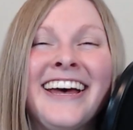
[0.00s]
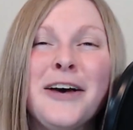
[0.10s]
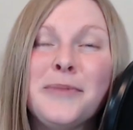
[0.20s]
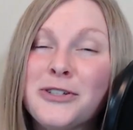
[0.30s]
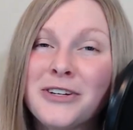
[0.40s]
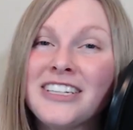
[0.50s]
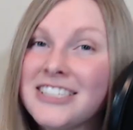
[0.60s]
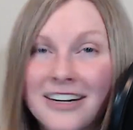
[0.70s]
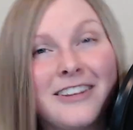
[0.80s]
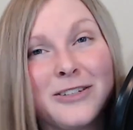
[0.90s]
Be sure to
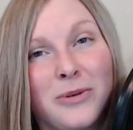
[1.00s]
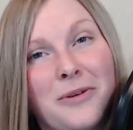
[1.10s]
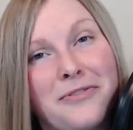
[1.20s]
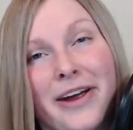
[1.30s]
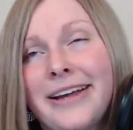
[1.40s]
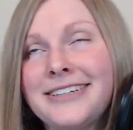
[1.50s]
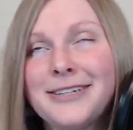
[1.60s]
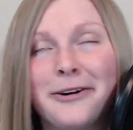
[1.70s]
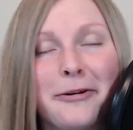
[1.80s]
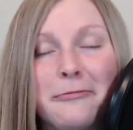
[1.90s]
share this with a friend.
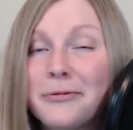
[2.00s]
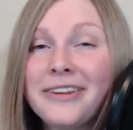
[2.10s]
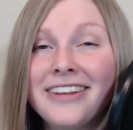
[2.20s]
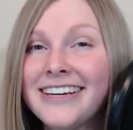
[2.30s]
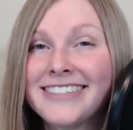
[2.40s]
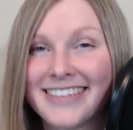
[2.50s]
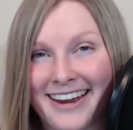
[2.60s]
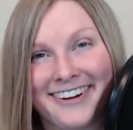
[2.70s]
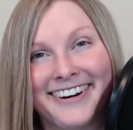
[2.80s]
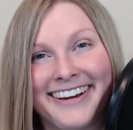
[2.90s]
Sharing really is
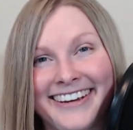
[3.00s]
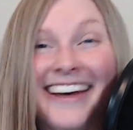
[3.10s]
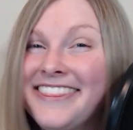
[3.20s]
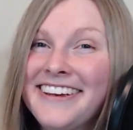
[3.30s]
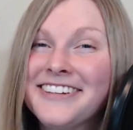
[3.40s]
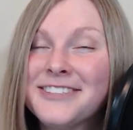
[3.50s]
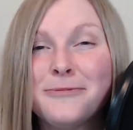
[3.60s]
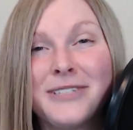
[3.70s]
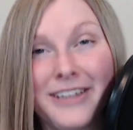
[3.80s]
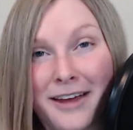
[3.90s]
caring. And thank you so
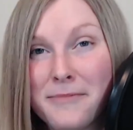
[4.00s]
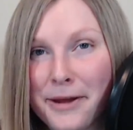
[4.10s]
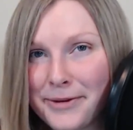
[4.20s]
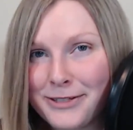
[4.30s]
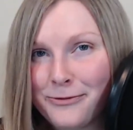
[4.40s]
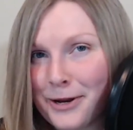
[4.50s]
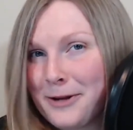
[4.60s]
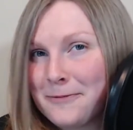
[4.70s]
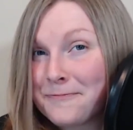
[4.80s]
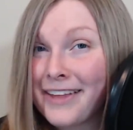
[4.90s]
much again, my amazing
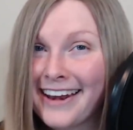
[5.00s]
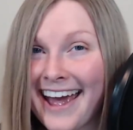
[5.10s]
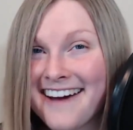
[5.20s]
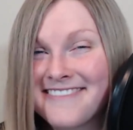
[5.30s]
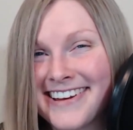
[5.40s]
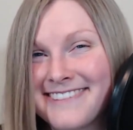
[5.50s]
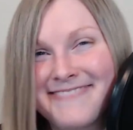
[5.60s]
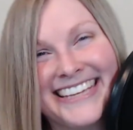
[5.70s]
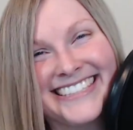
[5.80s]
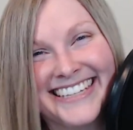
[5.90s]
friend, and have an
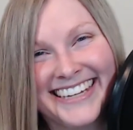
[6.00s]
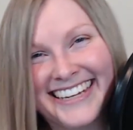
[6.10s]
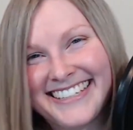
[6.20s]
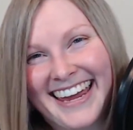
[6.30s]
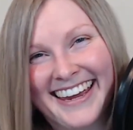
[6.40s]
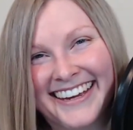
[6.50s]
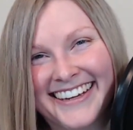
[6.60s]
amazing day.